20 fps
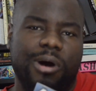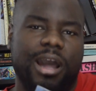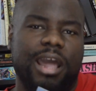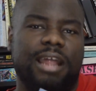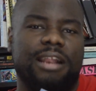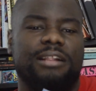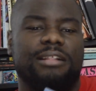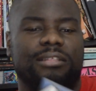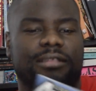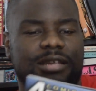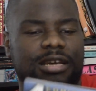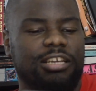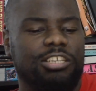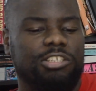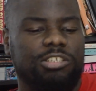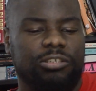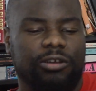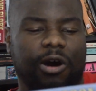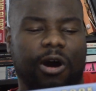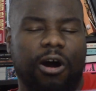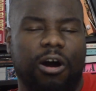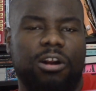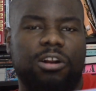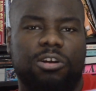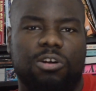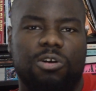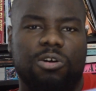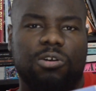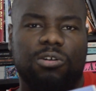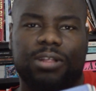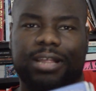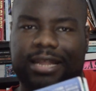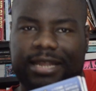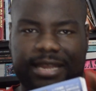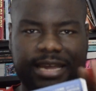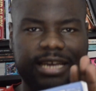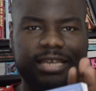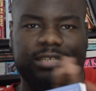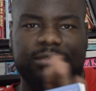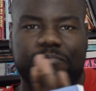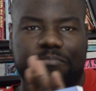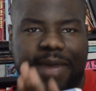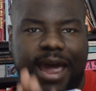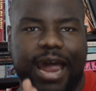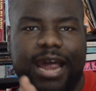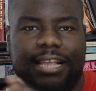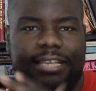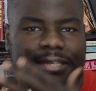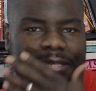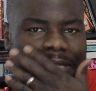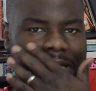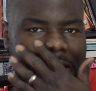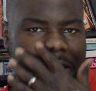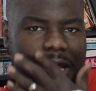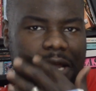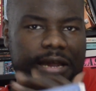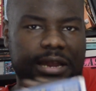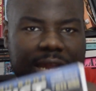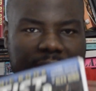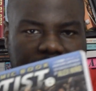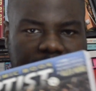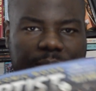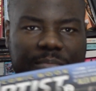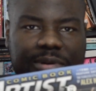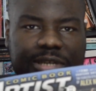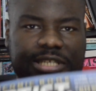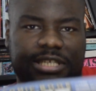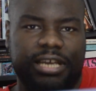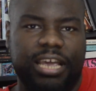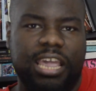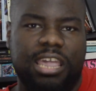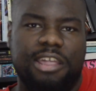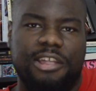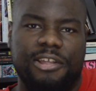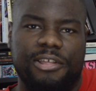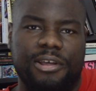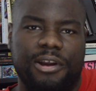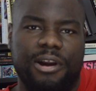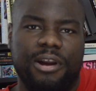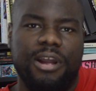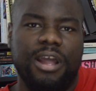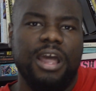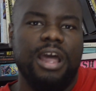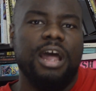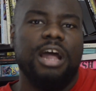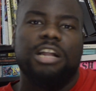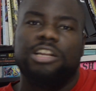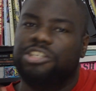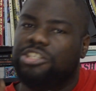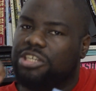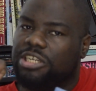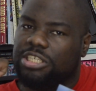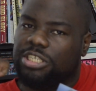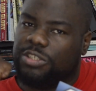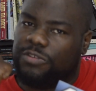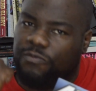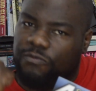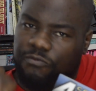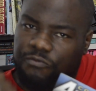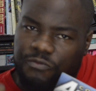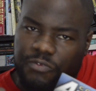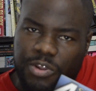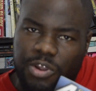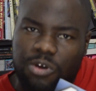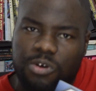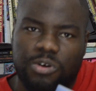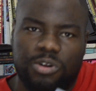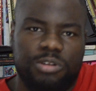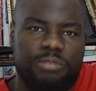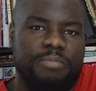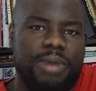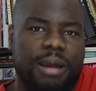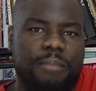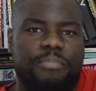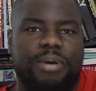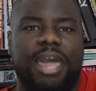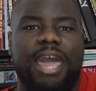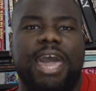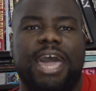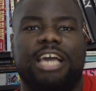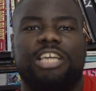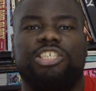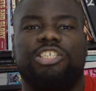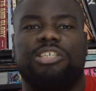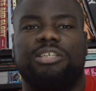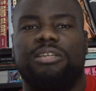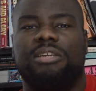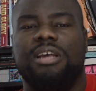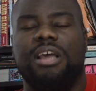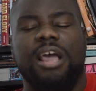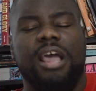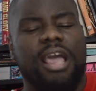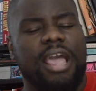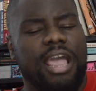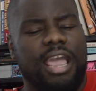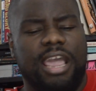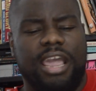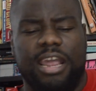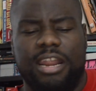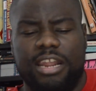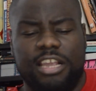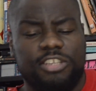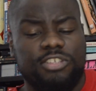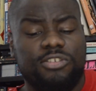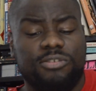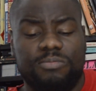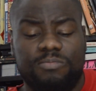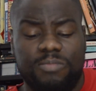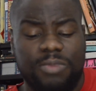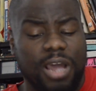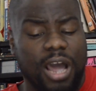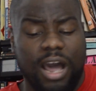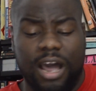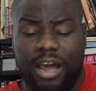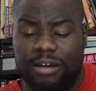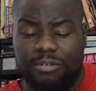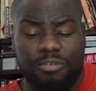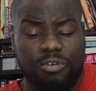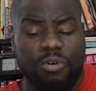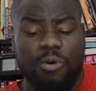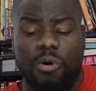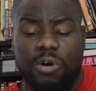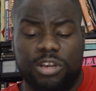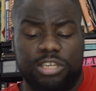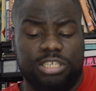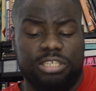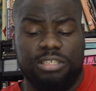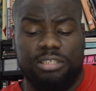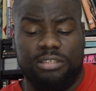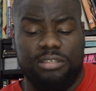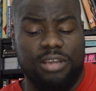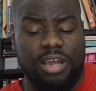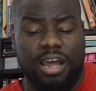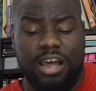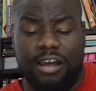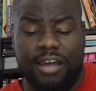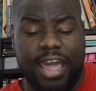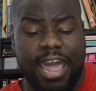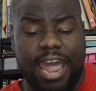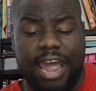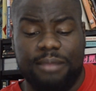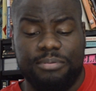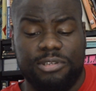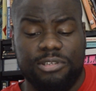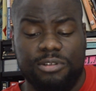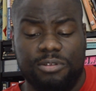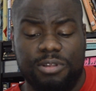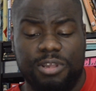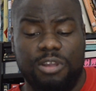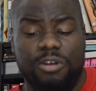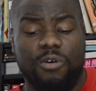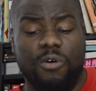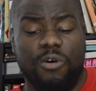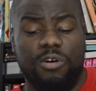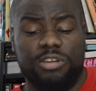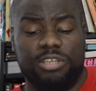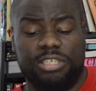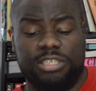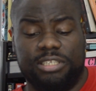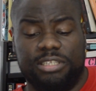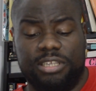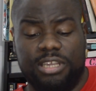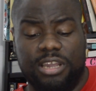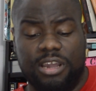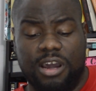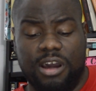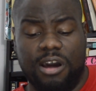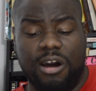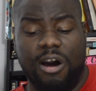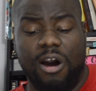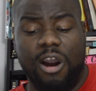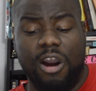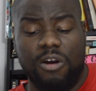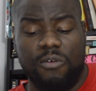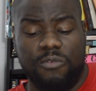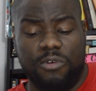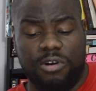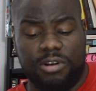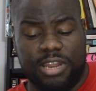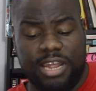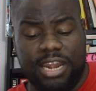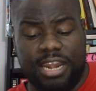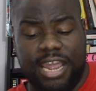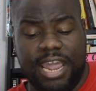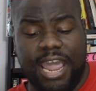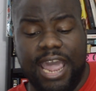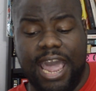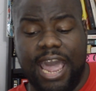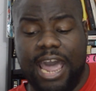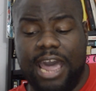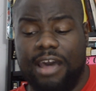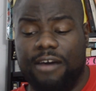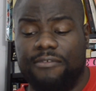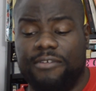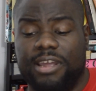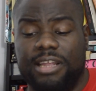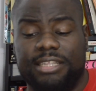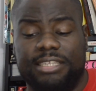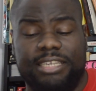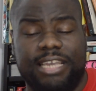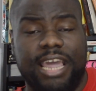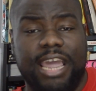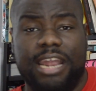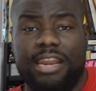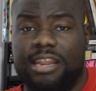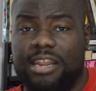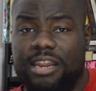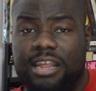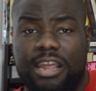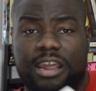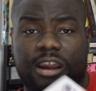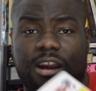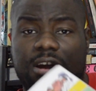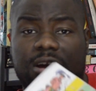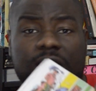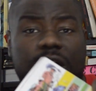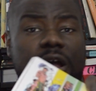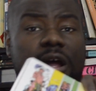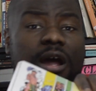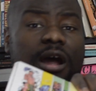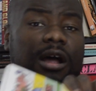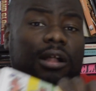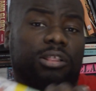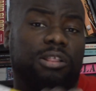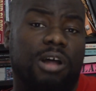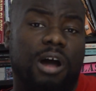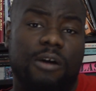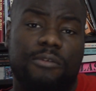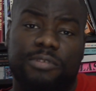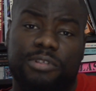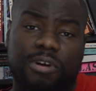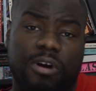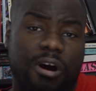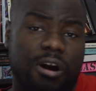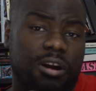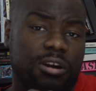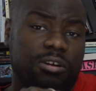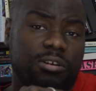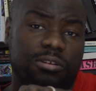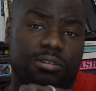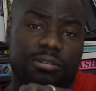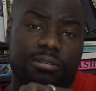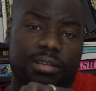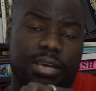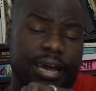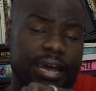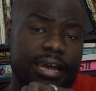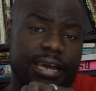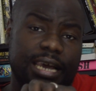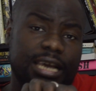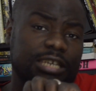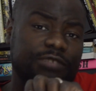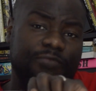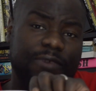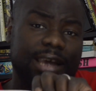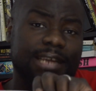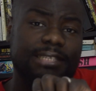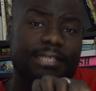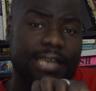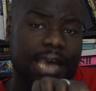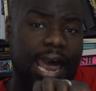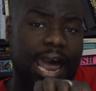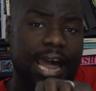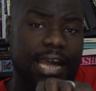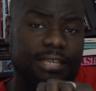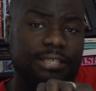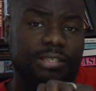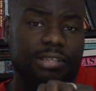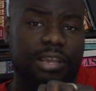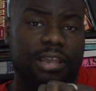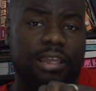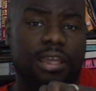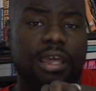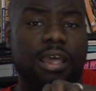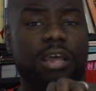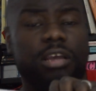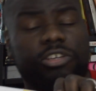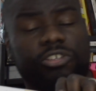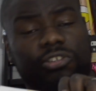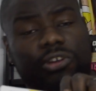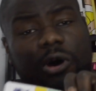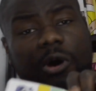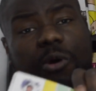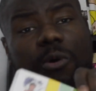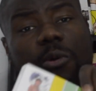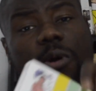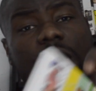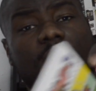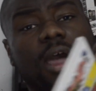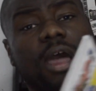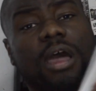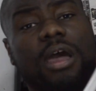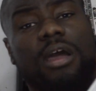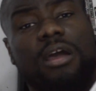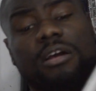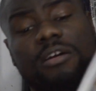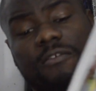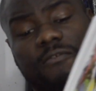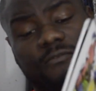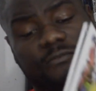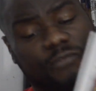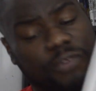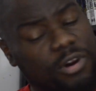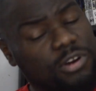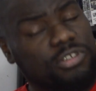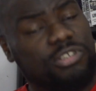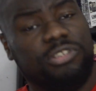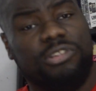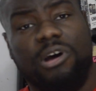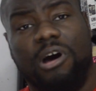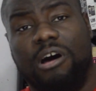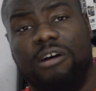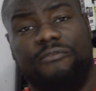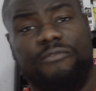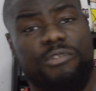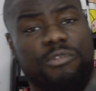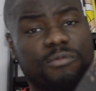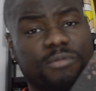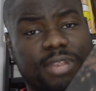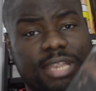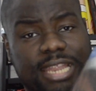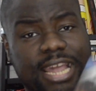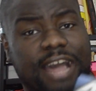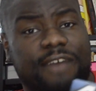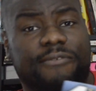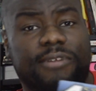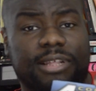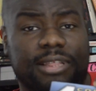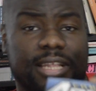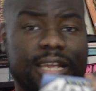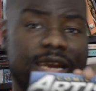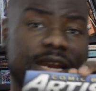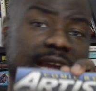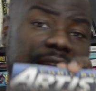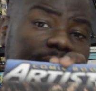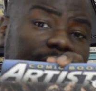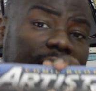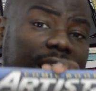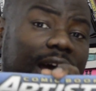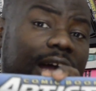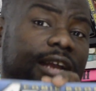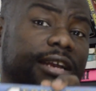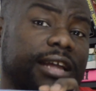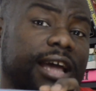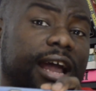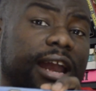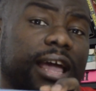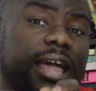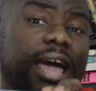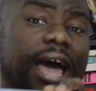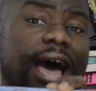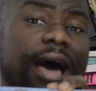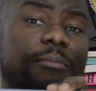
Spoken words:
but this article and this magazine in particular just fueled my passion. And it's gorgeous, absolutely gorgeous. The artwork that they have contained in here, along with the article, is fantastic. So, first off, you definitely need to hunt down a